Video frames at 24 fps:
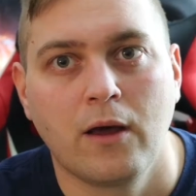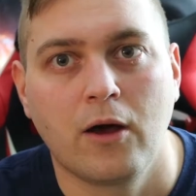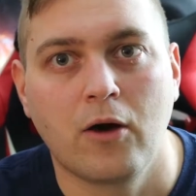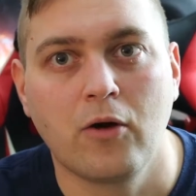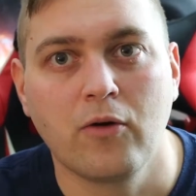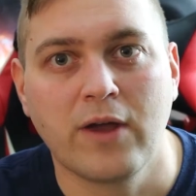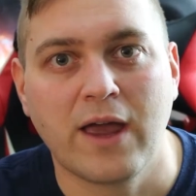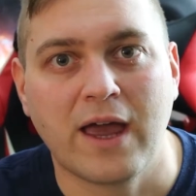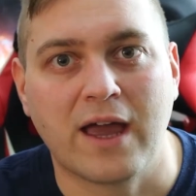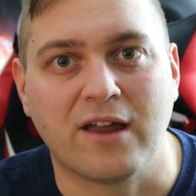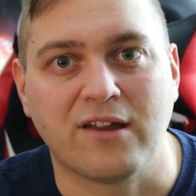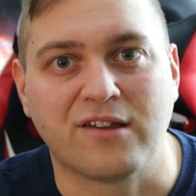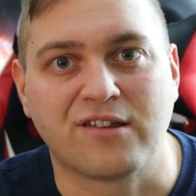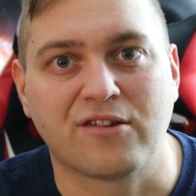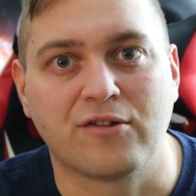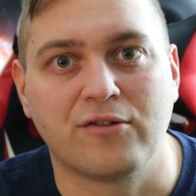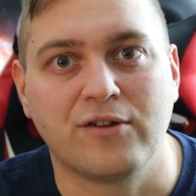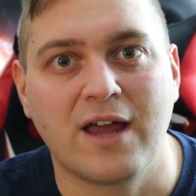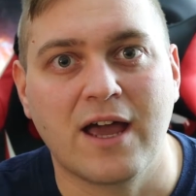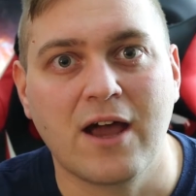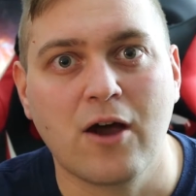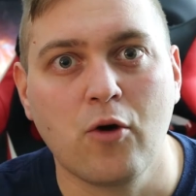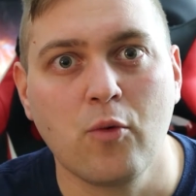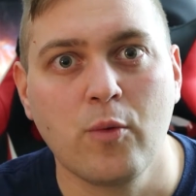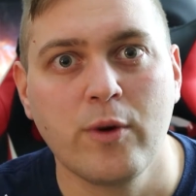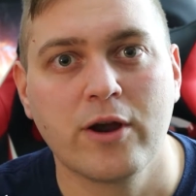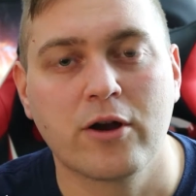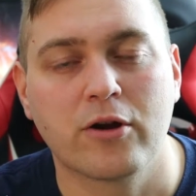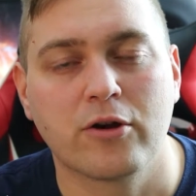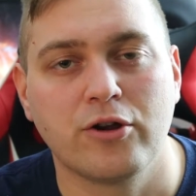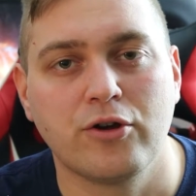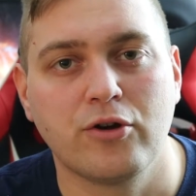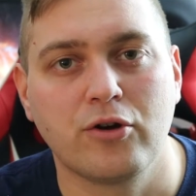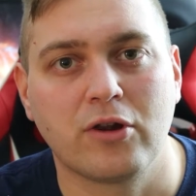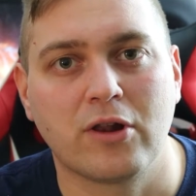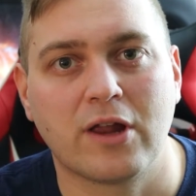Okay, so now we
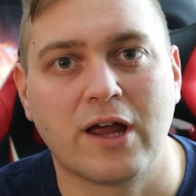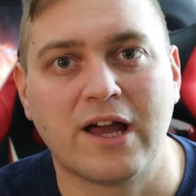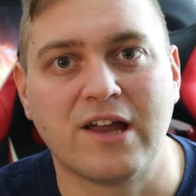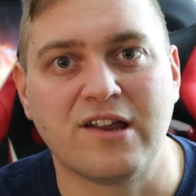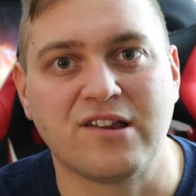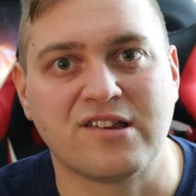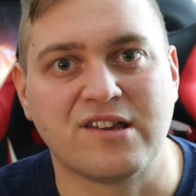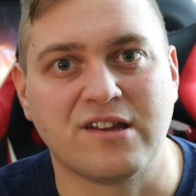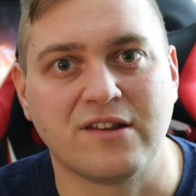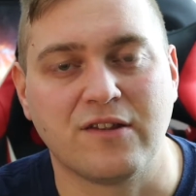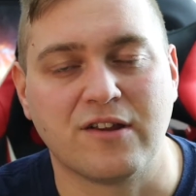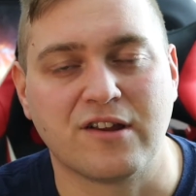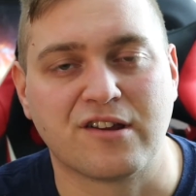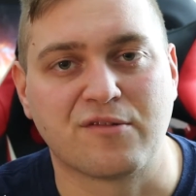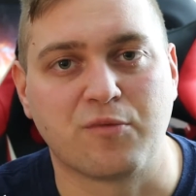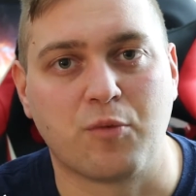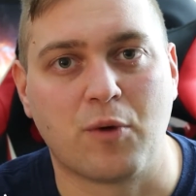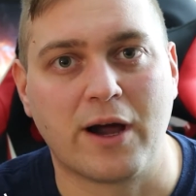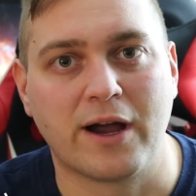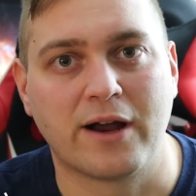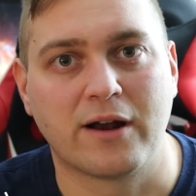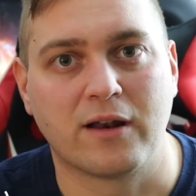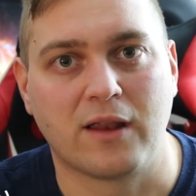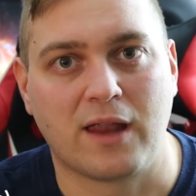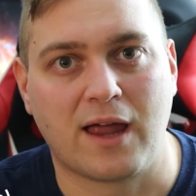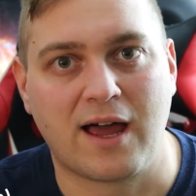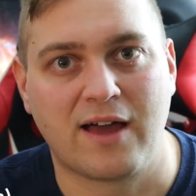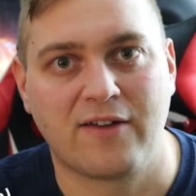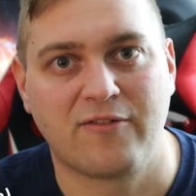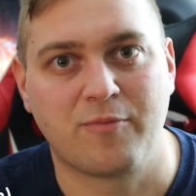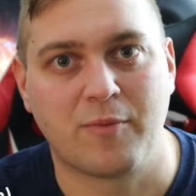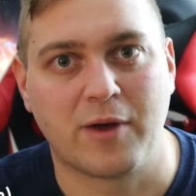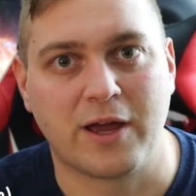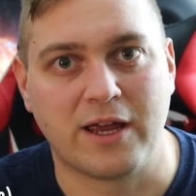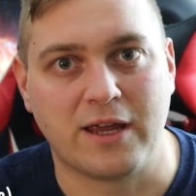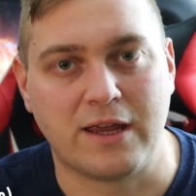are utilizing this wired
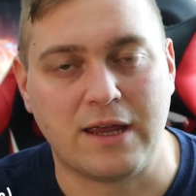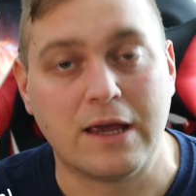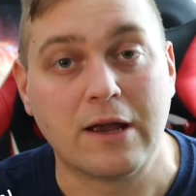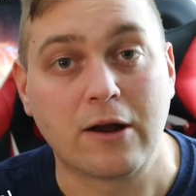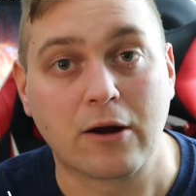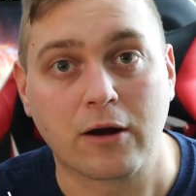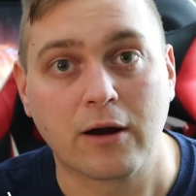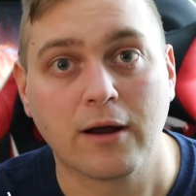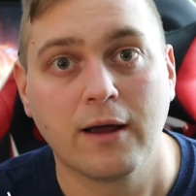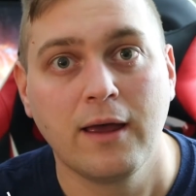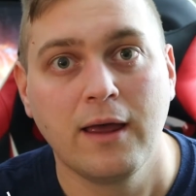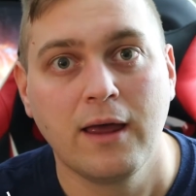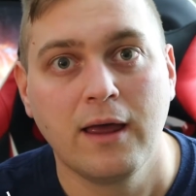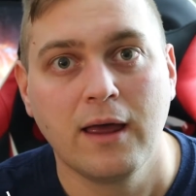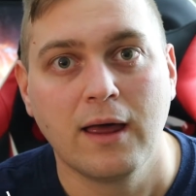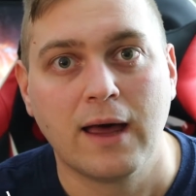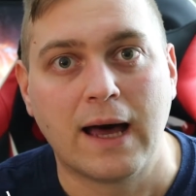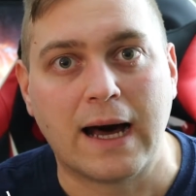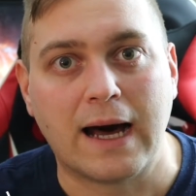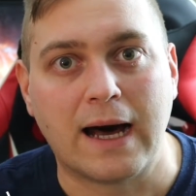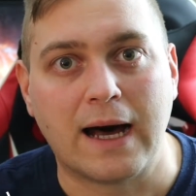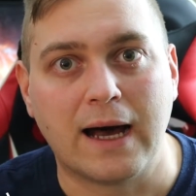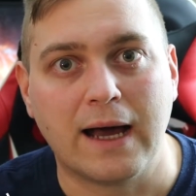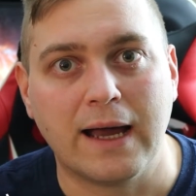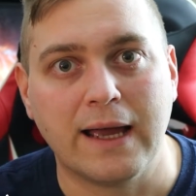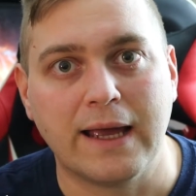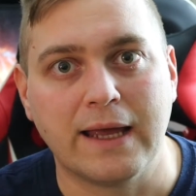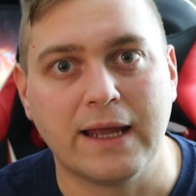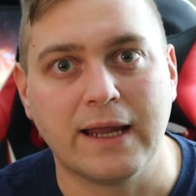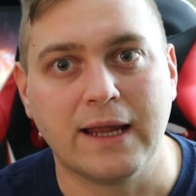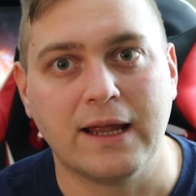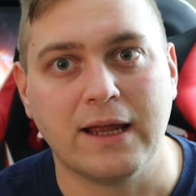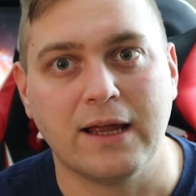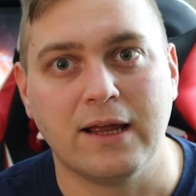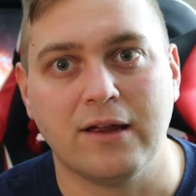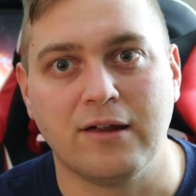lav mic here.
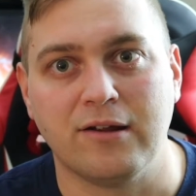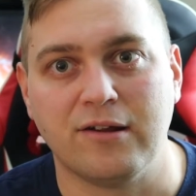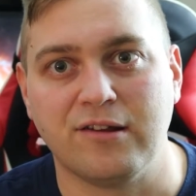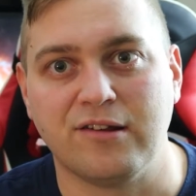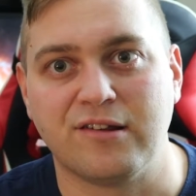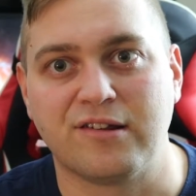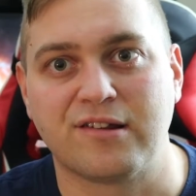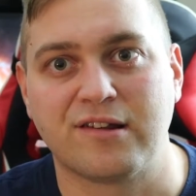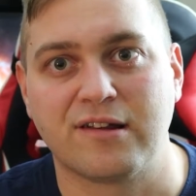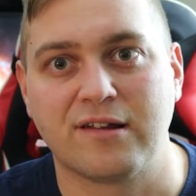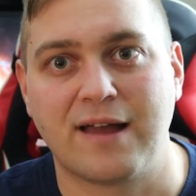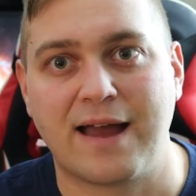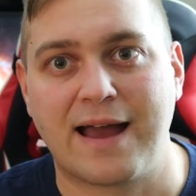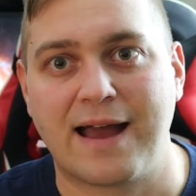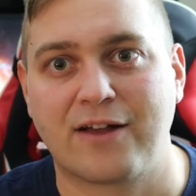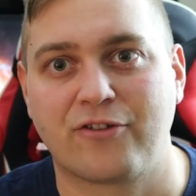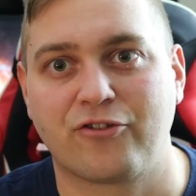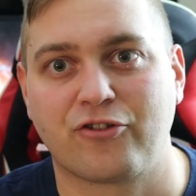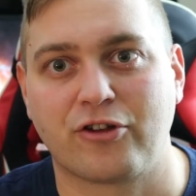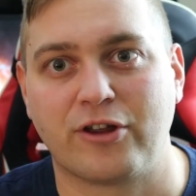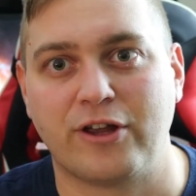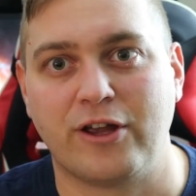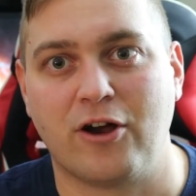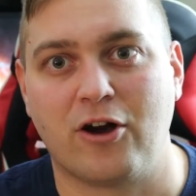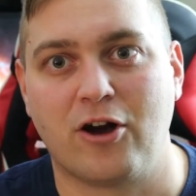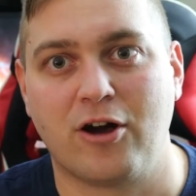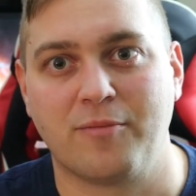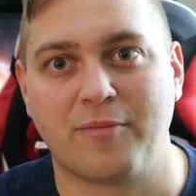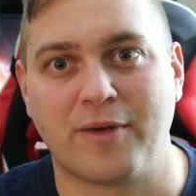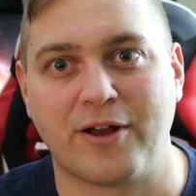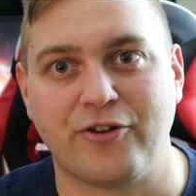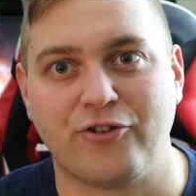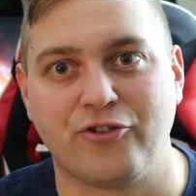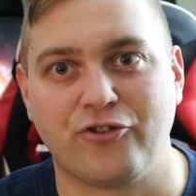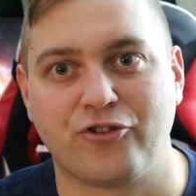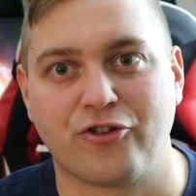It is actually on
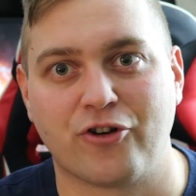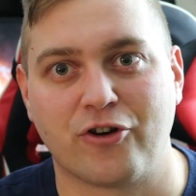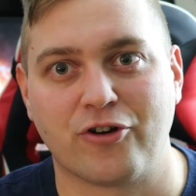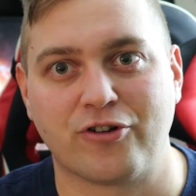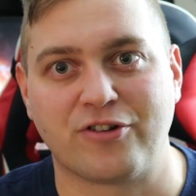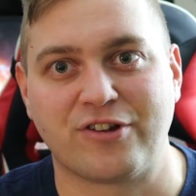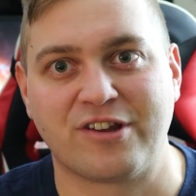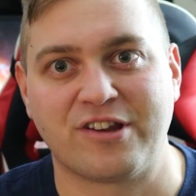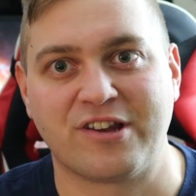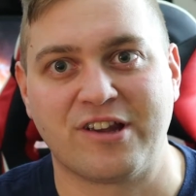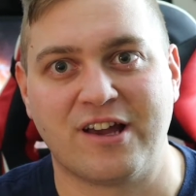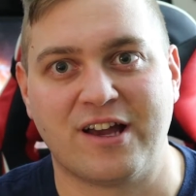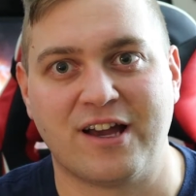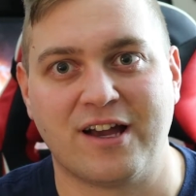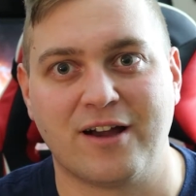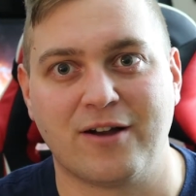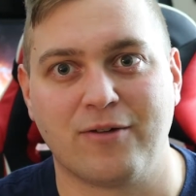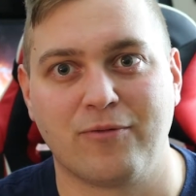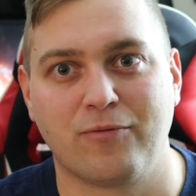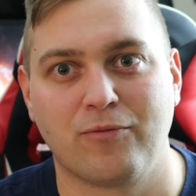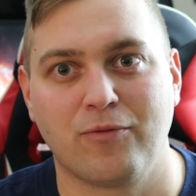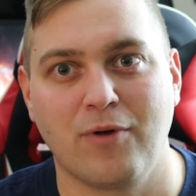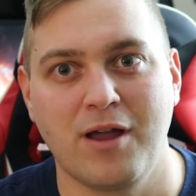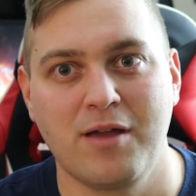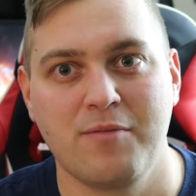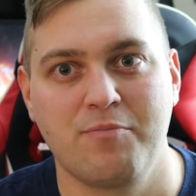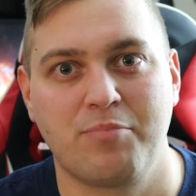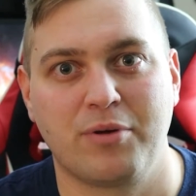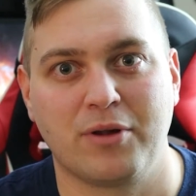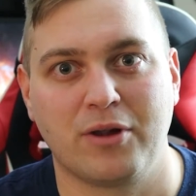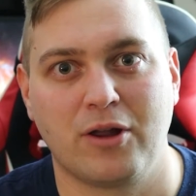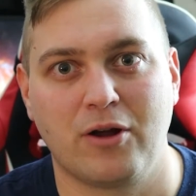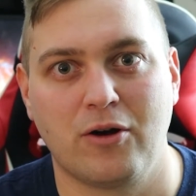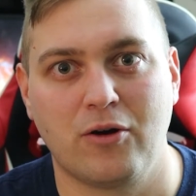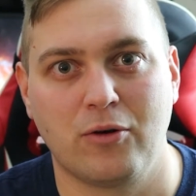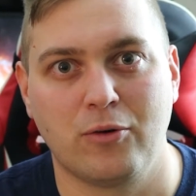my shirt right
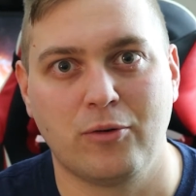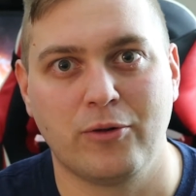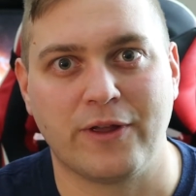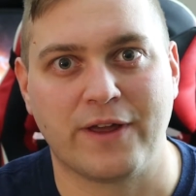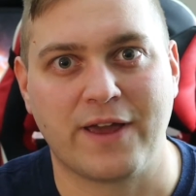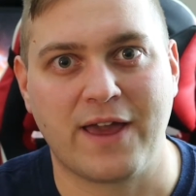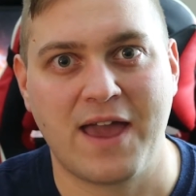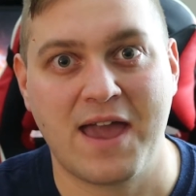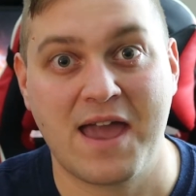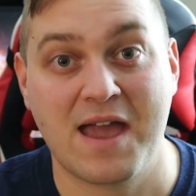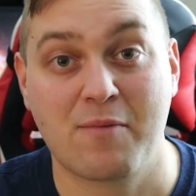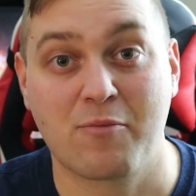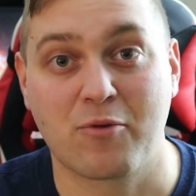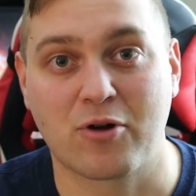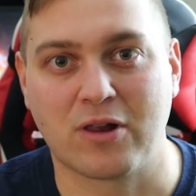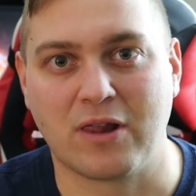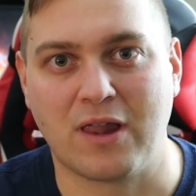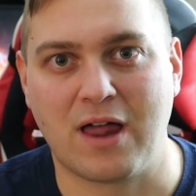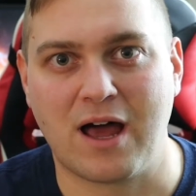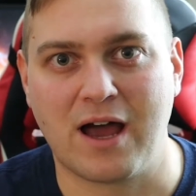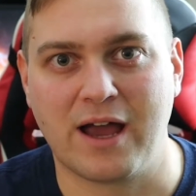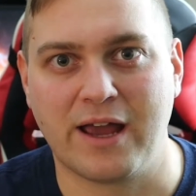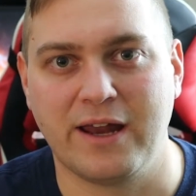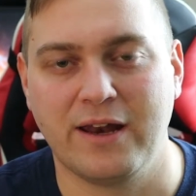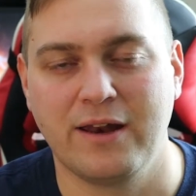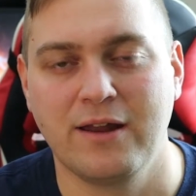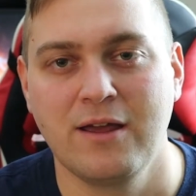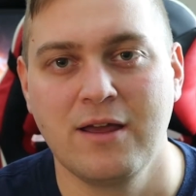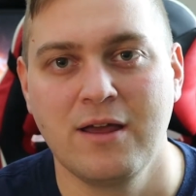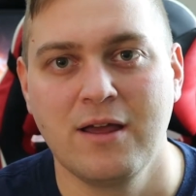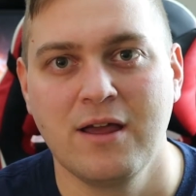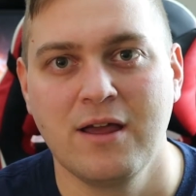below the camera line.